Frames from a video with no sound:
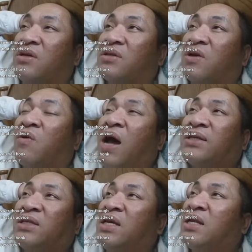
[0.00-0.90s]
So
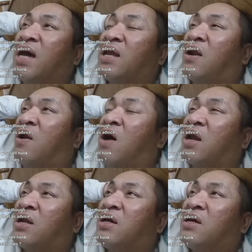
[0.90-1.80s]
I've seen that a lot.